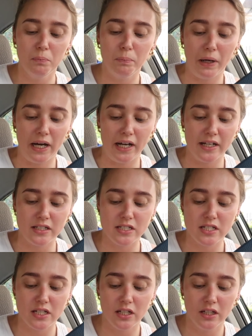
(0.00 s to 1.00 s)

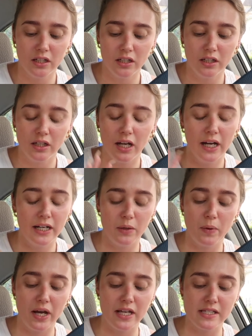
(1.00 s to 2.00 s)
but
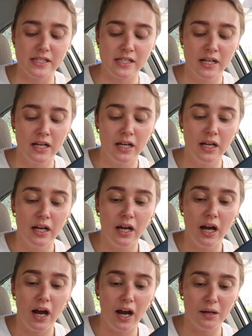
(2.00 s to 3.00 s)
anyways,
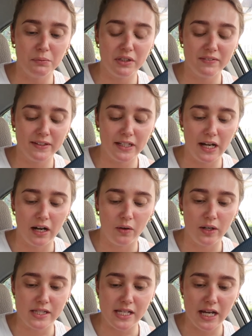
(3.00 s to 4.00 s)
I'm leaving
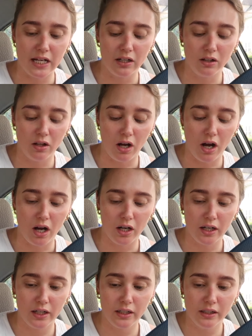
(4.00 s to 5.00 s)
now. It's 8
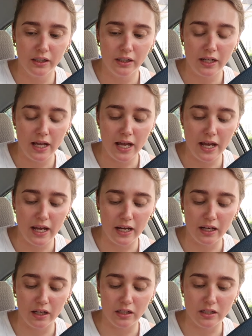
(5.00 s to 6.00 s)
o'clock.
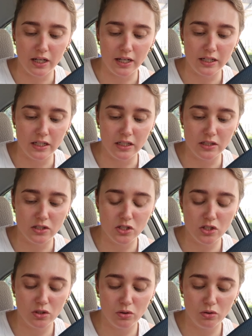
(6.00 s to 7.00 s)
And I need
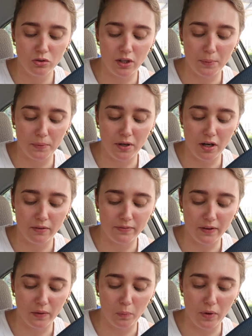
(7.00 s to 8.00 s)
to grab a
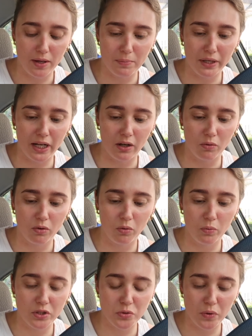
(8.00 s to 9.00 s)
coffee on the way, but I don't know
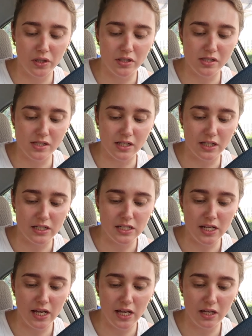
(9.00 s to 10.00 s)
which way this is gonna
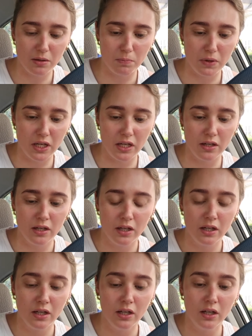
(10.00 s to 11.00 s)
take me.
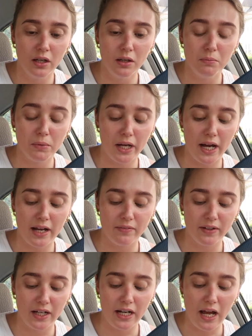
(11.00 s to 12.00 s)
I
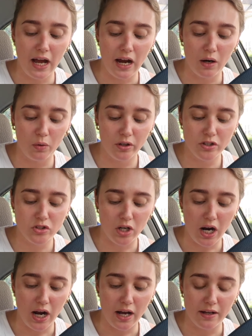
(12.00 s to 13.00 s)
have like an hour
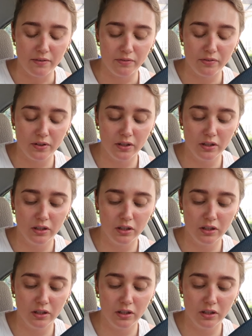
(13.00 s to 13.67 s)
drive,